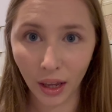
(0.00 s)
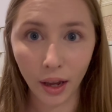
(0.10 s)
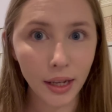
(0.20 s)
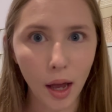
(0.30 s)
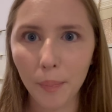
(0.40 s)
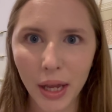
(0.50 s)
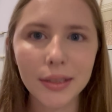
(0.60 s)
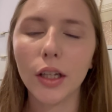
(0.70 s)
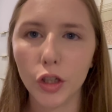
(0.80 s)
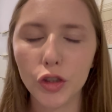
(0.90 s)
Yeah,
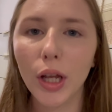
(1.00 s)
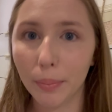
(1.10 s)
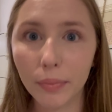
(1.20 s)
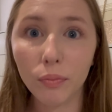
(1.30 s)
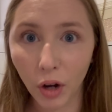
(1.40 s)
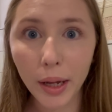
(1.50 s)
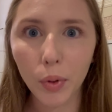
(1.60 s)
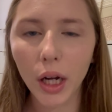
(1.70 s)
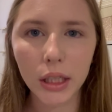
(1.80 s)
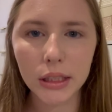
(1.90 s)
based on your trip, right?
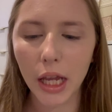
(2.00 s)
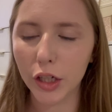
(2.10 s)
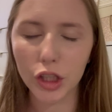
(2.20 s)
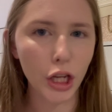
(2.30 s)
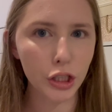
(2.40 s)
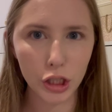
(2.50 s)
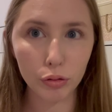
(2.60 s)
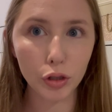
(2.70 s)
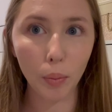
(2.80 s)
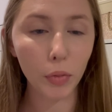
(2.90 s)
We're gonna say it changed you
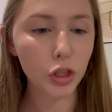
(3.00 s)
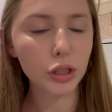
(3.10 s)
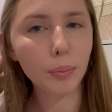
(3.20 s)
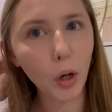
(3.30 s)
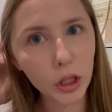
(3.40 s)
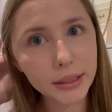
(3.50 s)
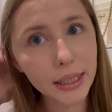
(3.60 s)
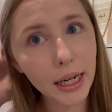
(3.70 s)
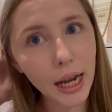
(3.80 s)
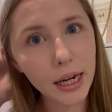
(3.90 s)
so much as a
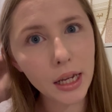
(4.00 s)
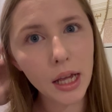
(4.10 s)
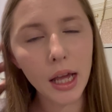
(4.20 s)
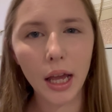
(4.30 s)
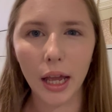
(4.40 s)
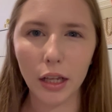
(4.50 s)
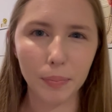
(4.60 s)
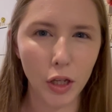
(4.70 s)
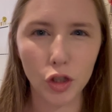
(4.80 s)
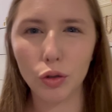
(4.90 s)
person, and it
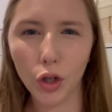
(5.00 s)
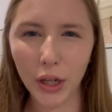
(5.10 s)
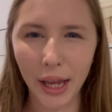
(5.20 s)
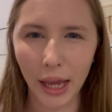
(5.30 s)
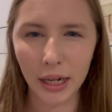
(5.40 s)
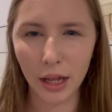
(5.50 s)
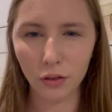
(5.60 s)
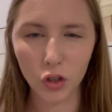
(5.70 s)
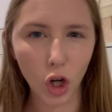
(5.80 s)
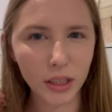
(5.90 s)
made you
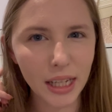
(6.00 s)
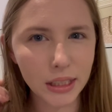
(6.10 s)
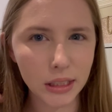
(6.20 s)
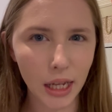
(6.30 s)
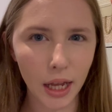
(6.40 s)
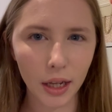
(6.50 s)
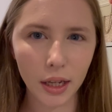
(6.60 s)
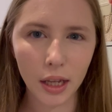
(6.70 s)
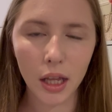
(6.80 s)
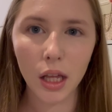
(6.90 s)
creative and
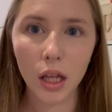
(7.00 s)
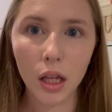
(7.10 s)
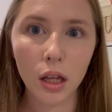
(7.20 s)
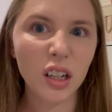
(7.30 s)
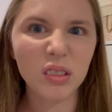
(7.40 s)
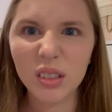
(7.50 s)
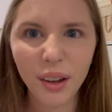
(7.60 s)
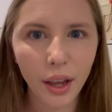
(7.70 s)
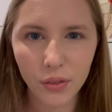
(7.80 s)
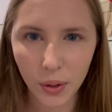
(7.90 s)
artistic. No, it's
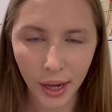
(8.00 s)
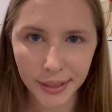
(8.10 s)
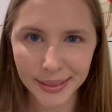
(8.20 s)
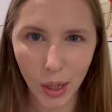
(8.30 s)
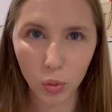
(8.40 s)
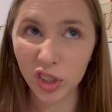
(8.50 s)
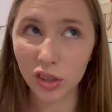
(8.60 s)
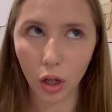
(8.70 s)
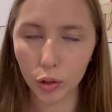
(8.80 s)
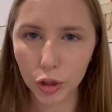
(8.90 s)
okay if you can't sing. We'll
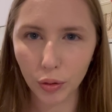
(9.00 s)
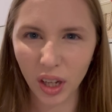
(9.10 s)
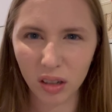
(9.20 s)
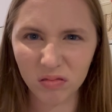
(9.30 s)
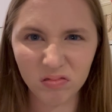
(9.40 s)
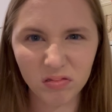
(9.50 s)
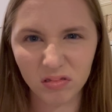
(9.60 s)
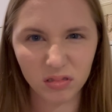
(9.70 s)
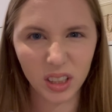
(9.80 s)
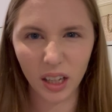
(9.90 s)
just auto-tune you.
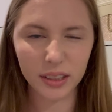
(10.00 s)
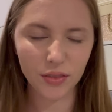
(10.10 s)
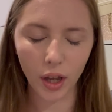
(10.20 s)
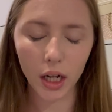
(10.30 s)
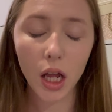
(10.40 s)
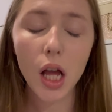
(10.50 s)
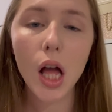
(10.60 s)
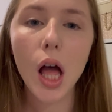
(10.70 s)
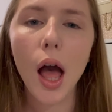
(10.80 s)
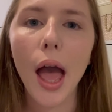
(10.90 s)
Yeah, it's fine.
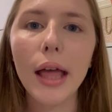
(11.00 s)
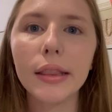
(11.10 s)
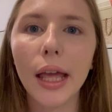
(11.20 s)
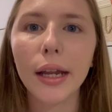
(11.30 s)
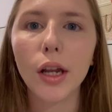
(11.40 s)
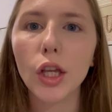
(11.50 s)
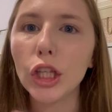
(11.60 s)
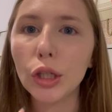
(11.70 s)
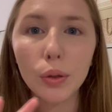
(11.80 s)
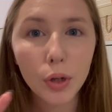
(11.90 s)
And then
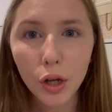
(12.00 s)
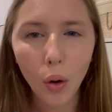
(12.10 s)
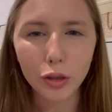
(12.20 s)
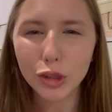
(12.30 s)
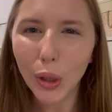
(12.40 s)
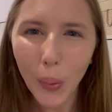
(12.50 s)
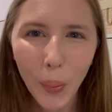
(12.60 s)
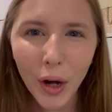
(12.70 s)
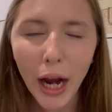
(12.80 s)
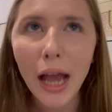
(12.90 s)
you can go on
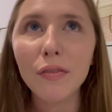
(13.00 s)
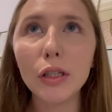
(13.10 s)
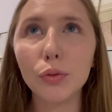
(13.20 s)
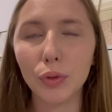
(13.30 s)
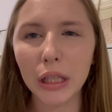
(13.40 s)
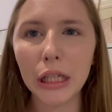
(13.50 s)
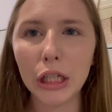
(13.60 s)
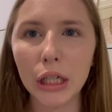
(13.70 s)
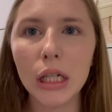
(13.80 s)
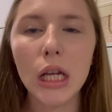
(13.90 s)
tour. I have these really
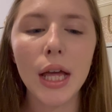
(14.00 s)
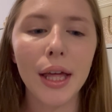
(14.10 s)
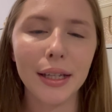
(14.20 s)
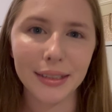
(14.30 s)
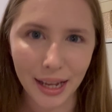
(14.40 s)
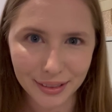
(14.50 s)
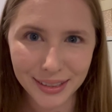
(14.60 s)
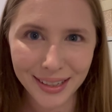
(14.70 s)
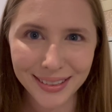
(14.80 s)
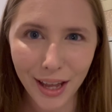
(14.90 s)
good
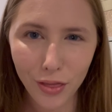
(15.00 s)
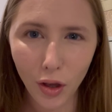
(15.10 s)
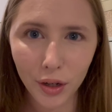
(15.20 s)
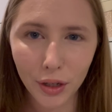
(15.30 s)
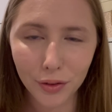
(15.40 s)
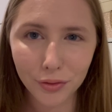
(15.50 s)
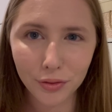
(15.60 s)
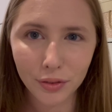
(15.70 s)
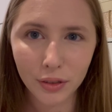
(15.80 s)
dances I thought of.